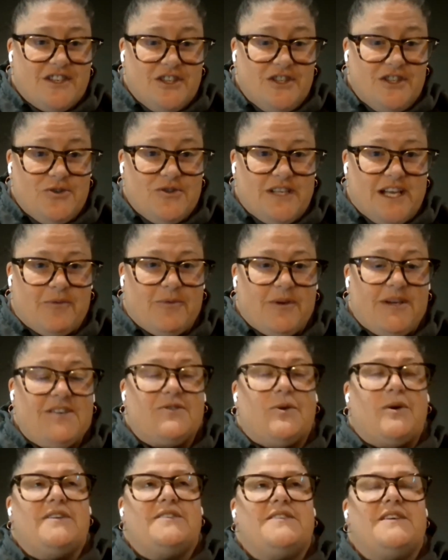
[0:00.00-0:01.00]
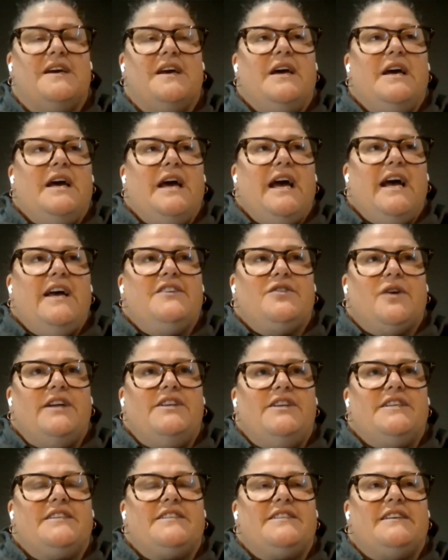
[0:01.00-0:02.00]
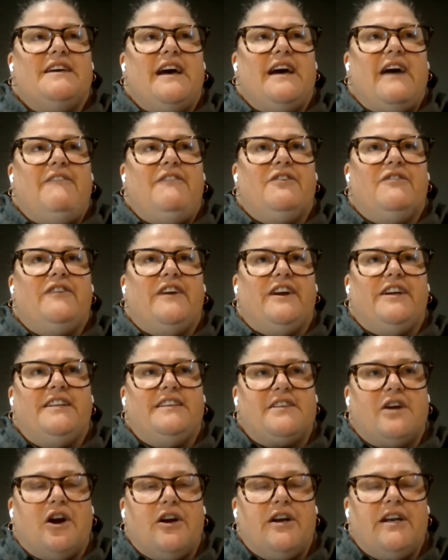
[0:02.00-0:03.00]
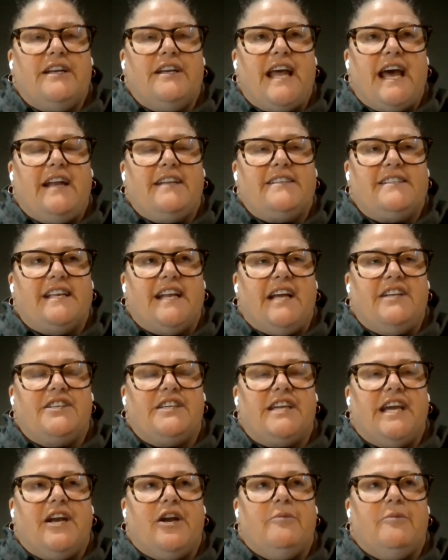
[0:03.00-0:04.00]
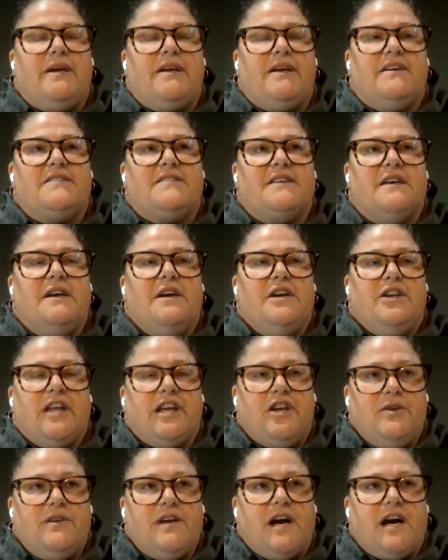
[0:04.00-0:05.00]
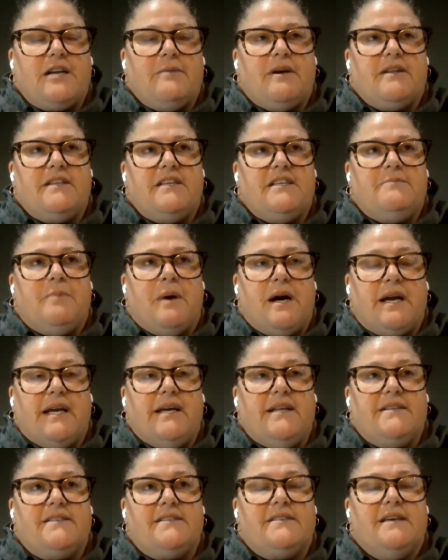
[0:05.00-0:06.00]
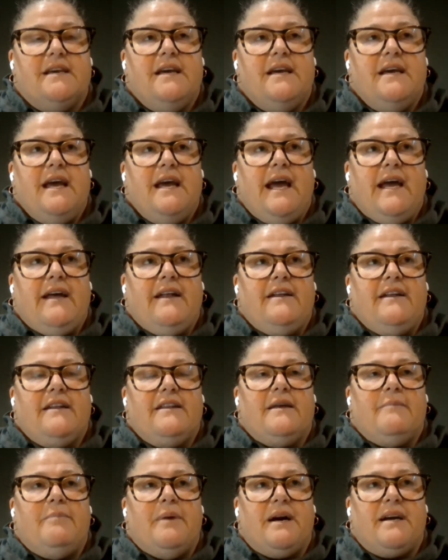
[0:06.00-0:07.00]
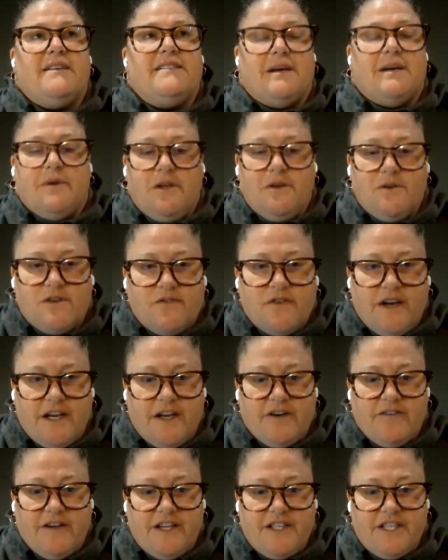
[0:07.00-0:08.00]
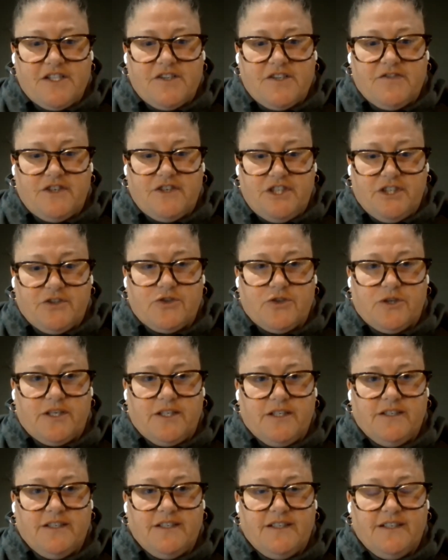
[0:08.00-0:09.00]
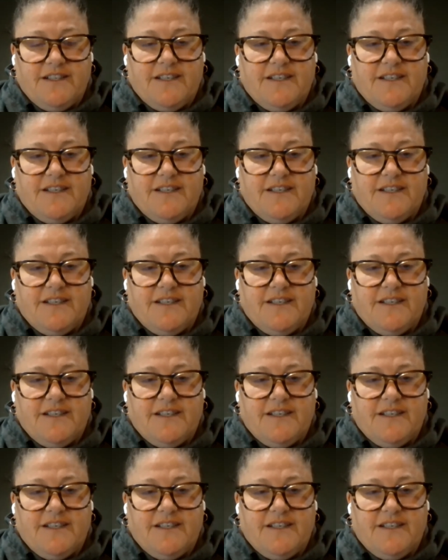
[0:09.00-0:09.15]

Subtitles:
could use that resource? And so I feel very disheartened as an educator because, like you talked about, these buckets and the buckets that we use for interventions for children.